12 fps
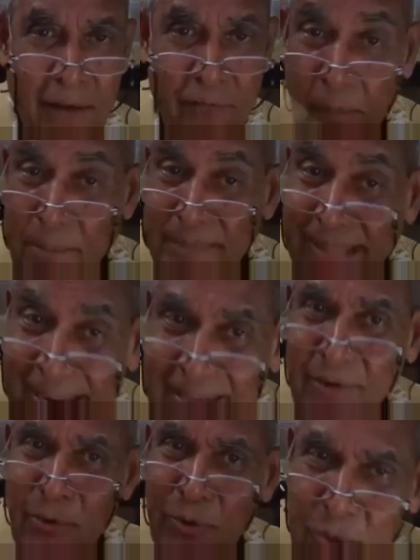From that
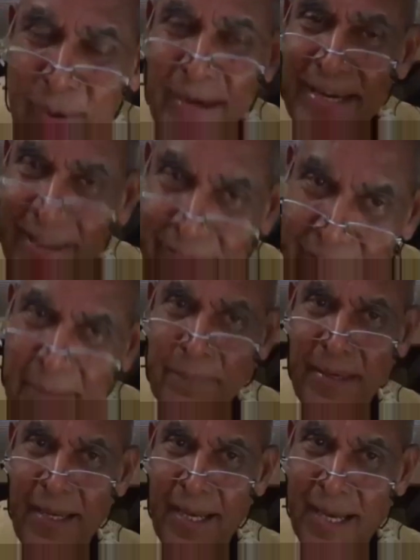alone, you can develop
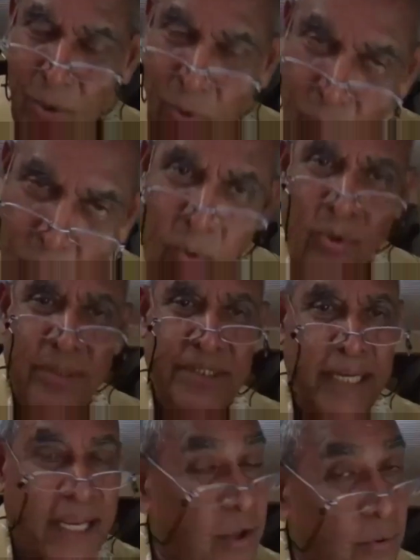her own
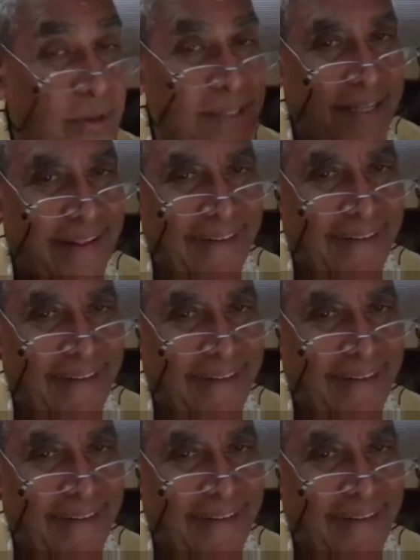security,